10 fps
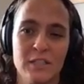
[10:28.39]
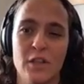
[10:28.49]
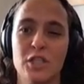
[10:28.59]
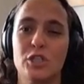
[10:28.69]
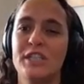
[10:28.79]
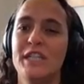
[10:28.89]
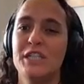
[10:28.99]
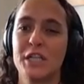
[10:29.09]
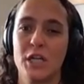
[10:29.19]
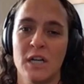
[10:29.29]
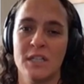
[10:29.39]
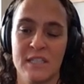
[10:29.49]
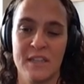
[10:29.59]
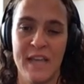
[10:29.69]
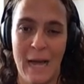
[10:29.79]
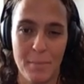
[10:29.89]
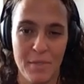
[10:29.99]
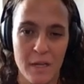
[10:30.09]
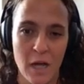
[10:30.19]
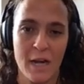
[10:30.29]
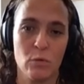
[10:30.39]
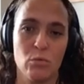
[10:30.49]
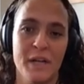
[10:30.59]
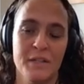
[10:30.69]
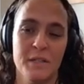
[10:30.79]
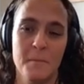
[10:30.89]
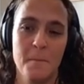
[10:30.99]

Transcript: So the strategic context of the app, they got it right,